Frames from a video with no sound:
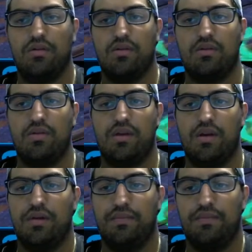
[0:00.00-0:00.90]

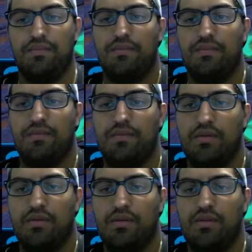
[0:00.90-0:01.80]
Okay.
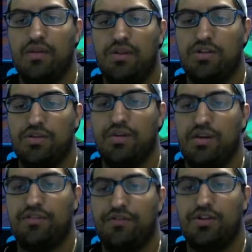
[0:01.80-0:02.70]
This should be
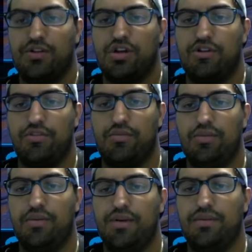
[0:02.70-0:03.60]
enough to finish off
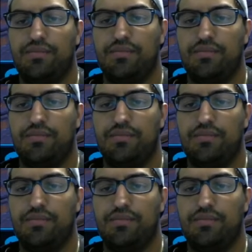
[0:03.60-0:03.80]
Gamora.